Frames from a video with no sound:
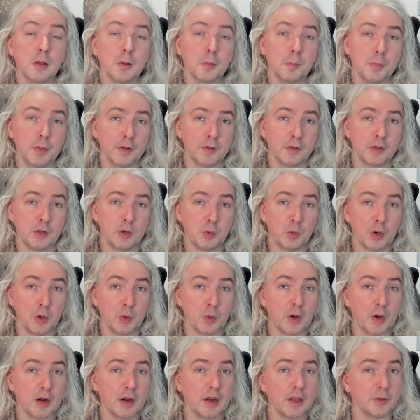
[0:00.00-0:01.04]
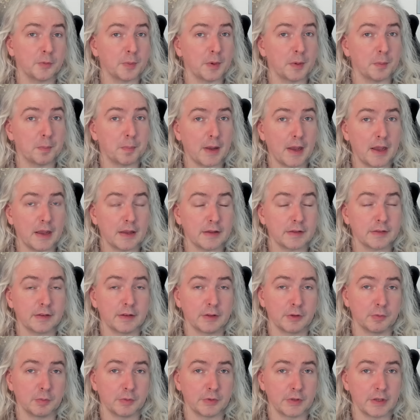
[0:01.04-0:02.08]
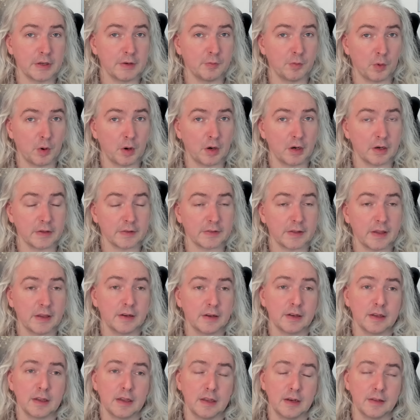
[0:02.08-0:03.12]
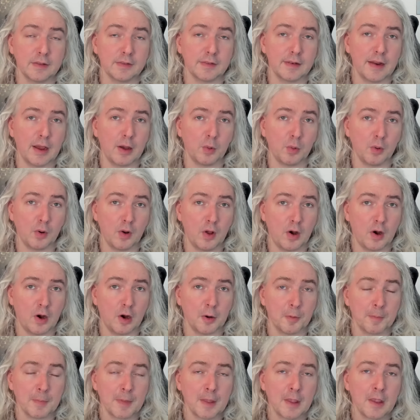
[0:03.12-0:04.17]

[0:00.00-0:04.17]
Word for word: Bill C-21 has been passed, it's received royal assent, it is now law.